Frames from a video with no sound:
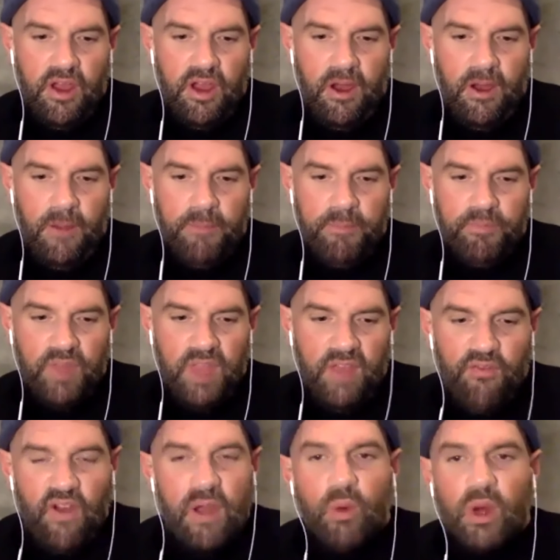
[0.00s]
um,
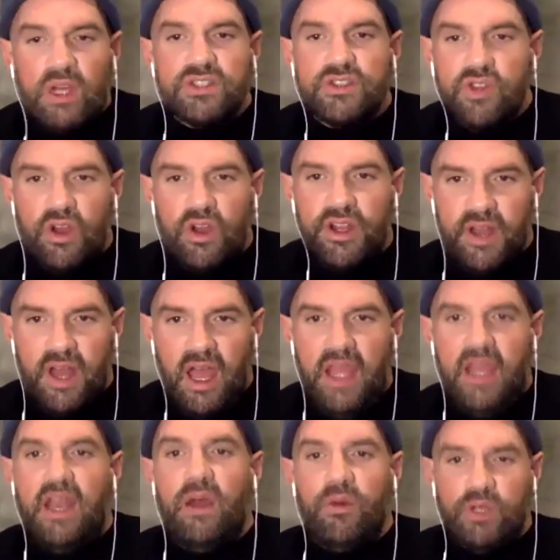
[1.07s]
if I wasn't on a
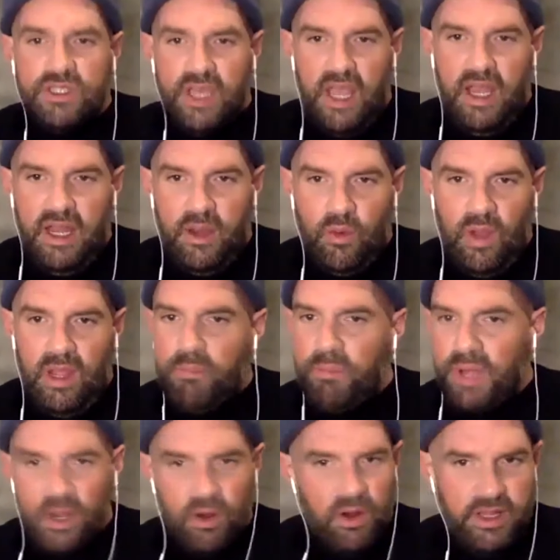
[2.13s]
diet, I was gaining weight.
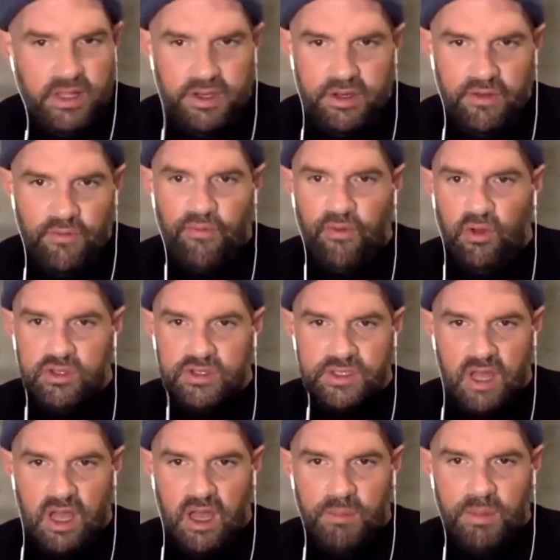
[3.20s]
Period. Full mm.
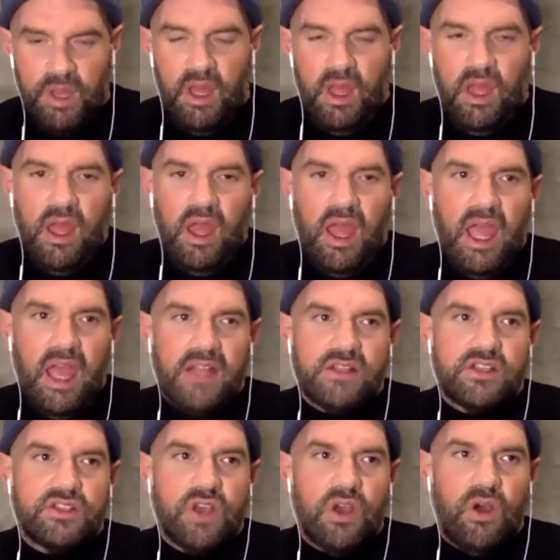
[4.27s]
stop.
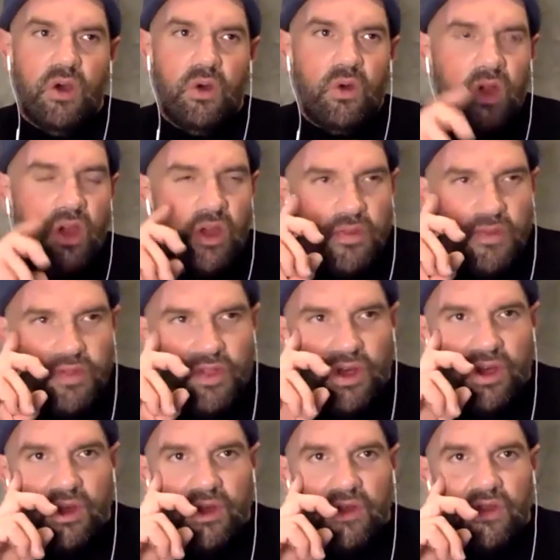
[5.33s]
And so
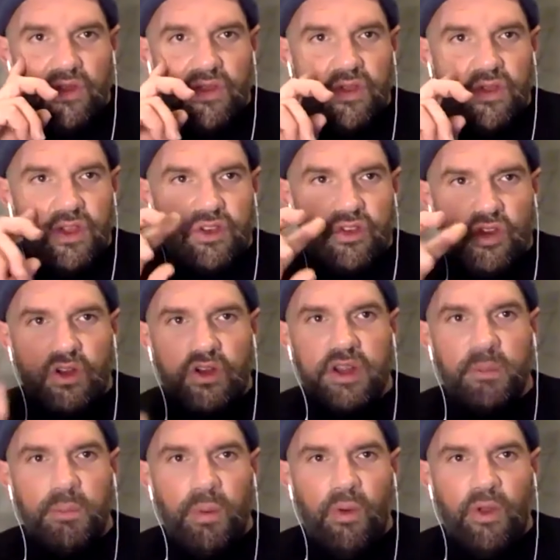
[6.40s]
the the
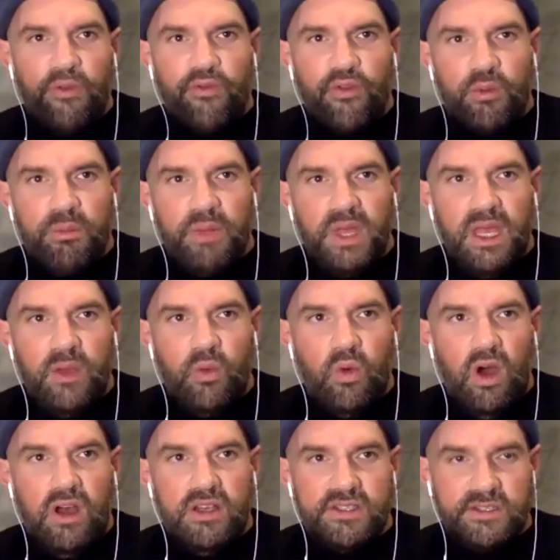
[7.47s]
turning point for me
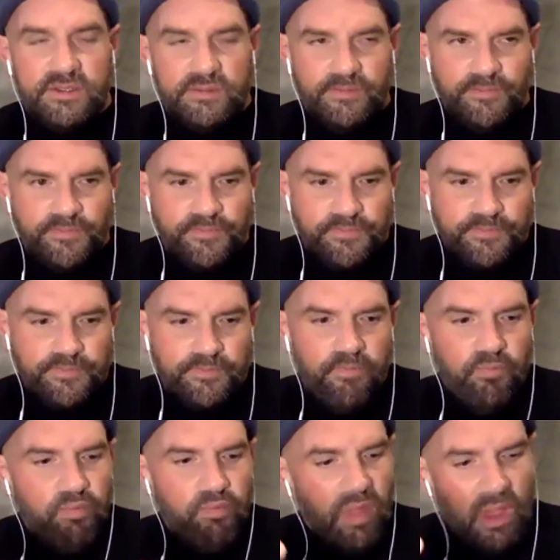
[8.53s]
was
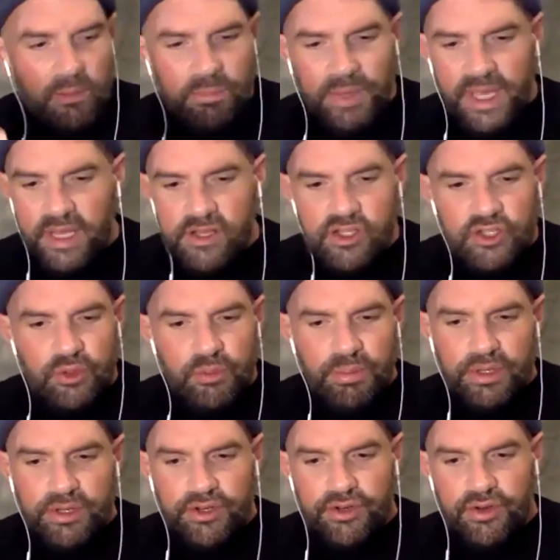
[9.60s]
being
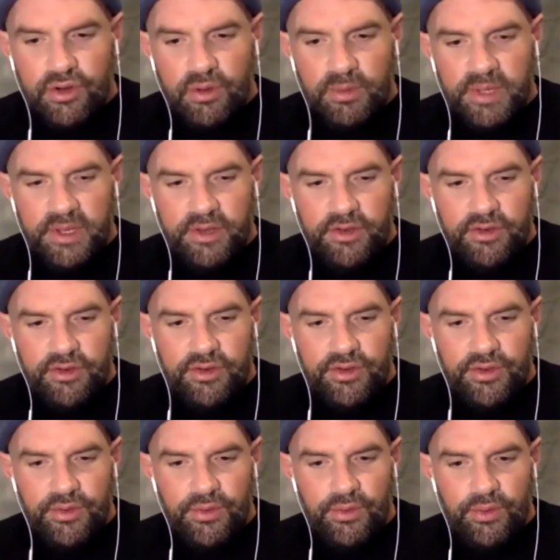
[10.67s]
super determined
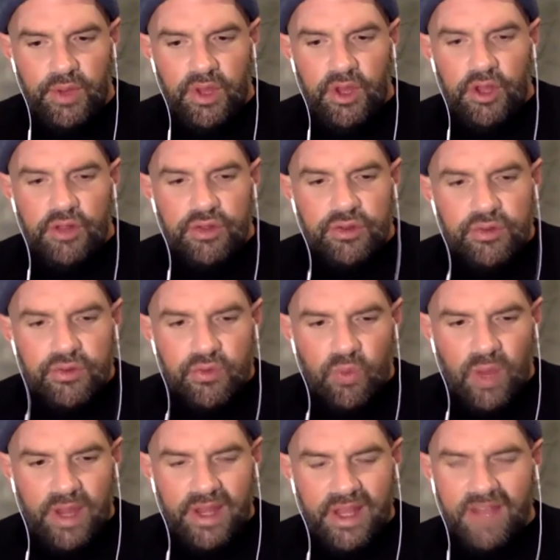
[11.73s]
to lose
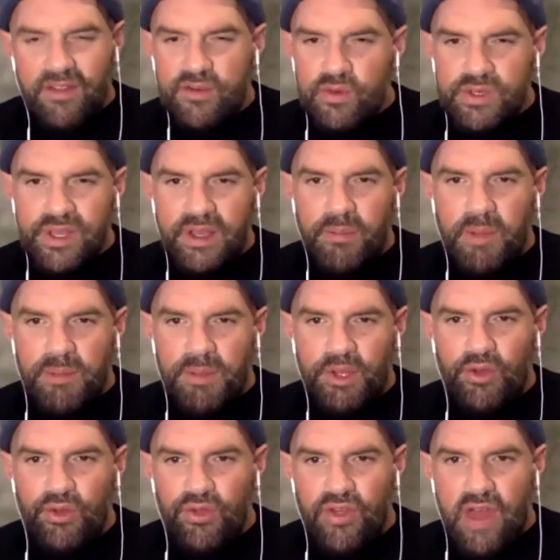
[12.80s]
weight again. This was like
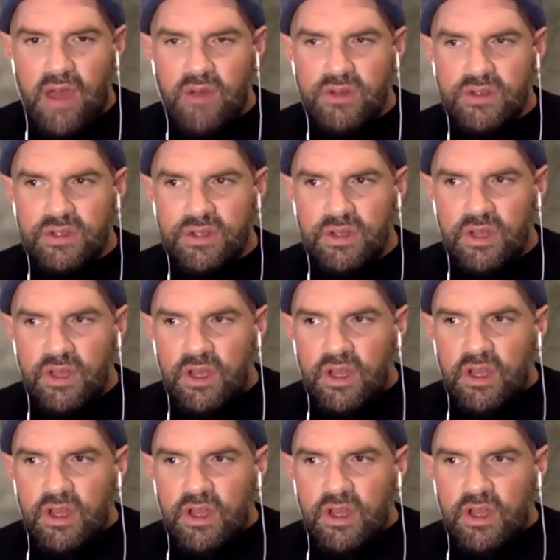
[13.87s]
maybe 2016.